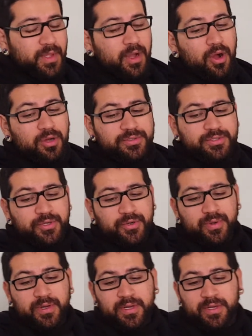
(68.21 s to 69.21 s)

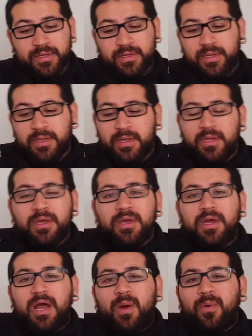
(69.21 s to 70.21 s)
Also,
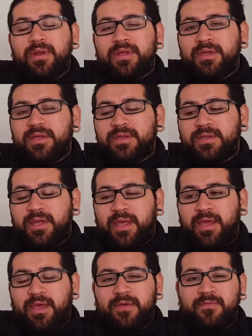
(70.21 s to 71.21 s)
I want to get
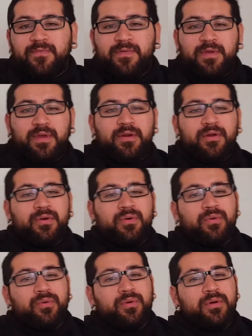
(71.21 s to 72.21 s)
a
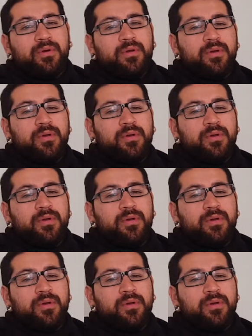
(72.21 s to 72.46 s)
Fiero